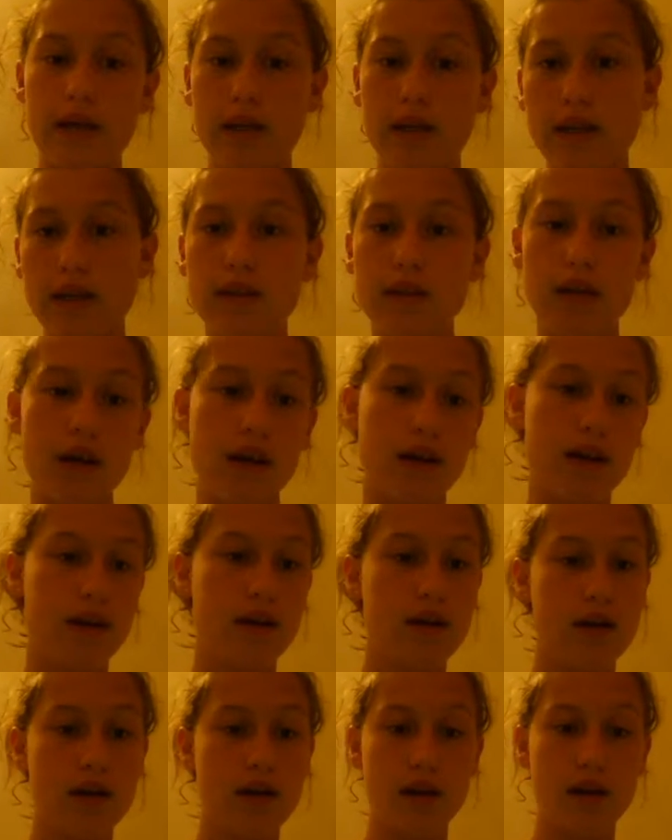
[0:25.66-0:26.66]
get that
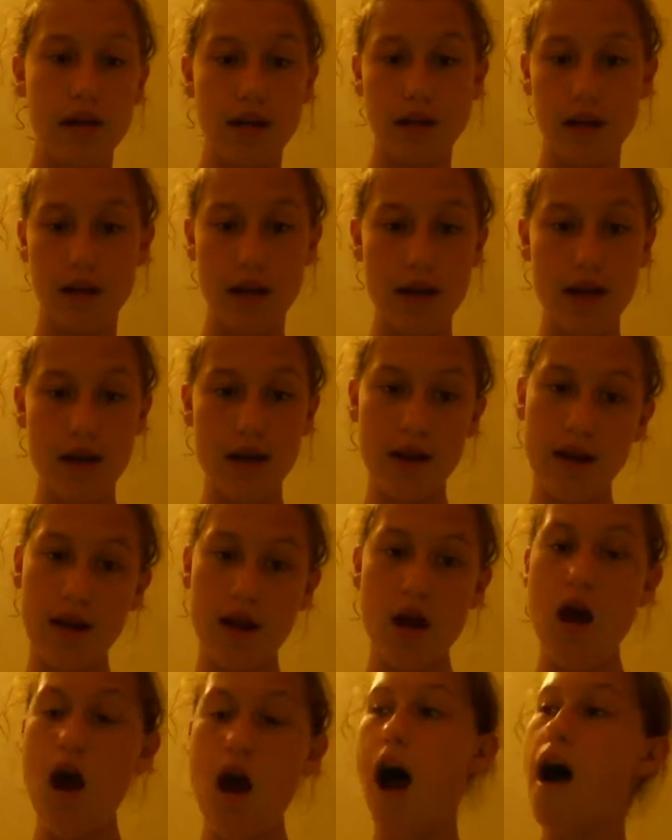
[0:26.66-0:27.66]
in your head.
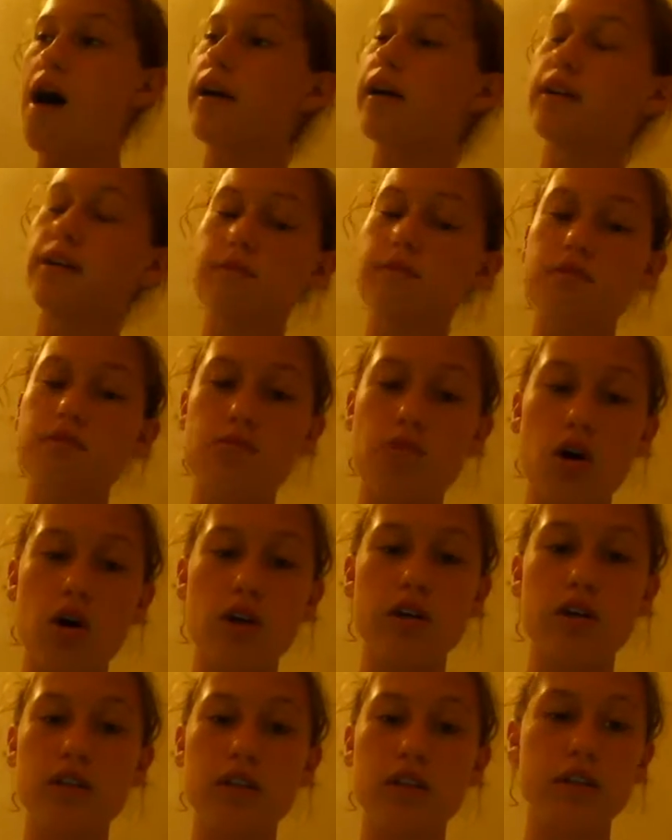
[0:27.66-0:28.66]
I am
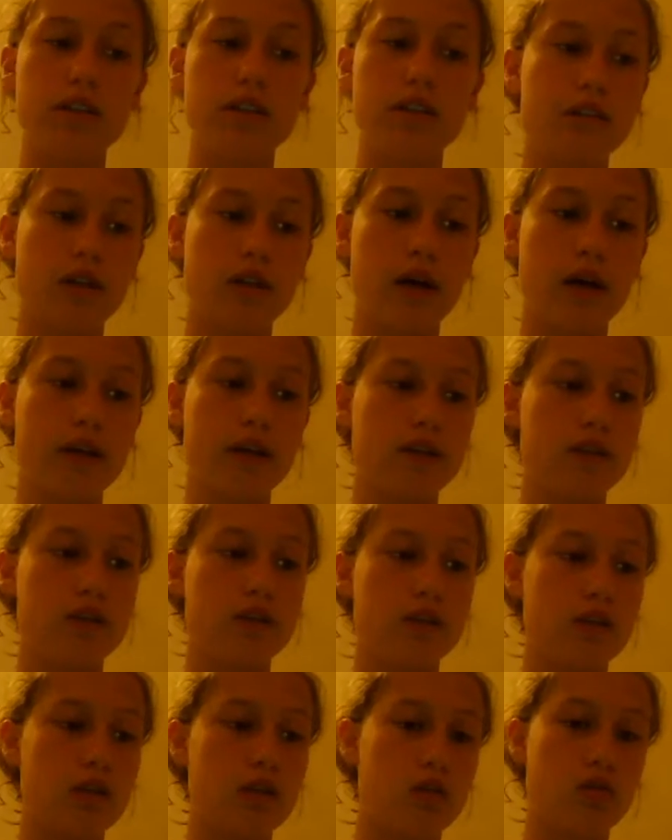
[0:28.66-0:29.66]
smarter than
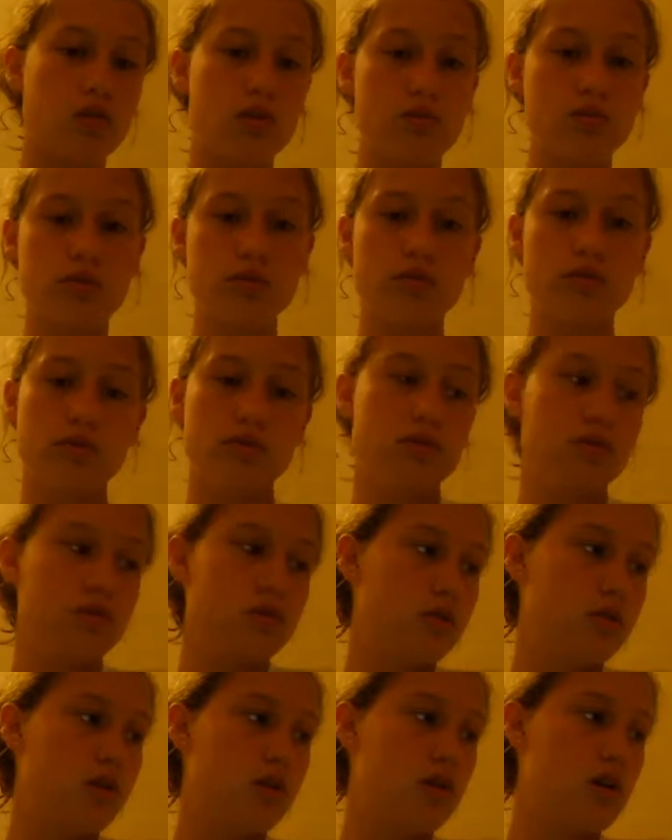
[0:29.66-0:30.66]
the normal,
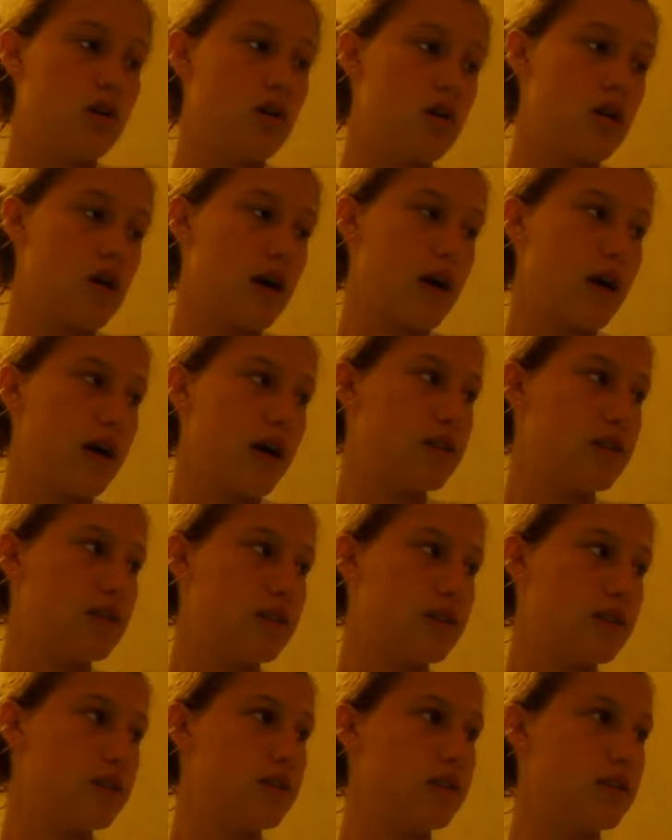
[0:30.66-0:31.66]
I guess,
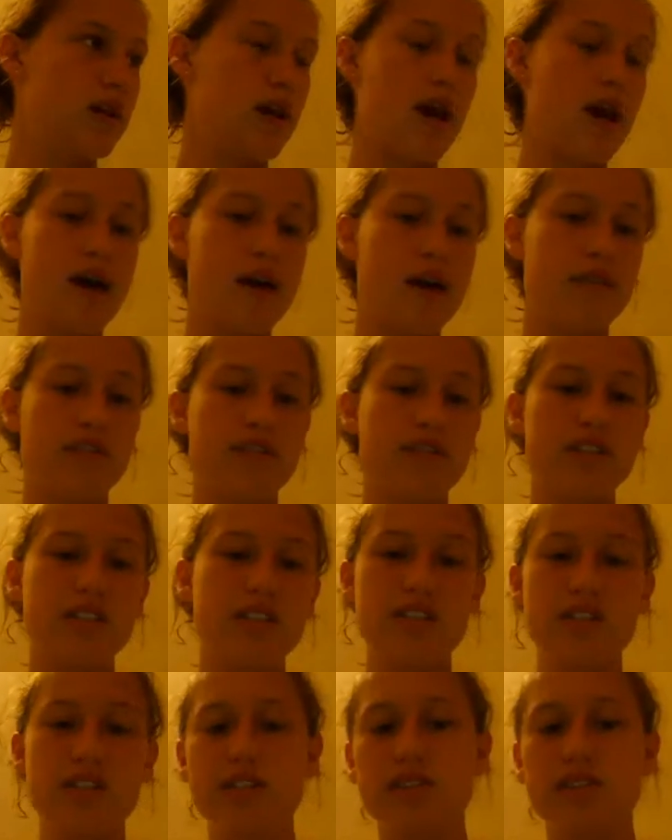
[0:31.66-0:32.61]
the average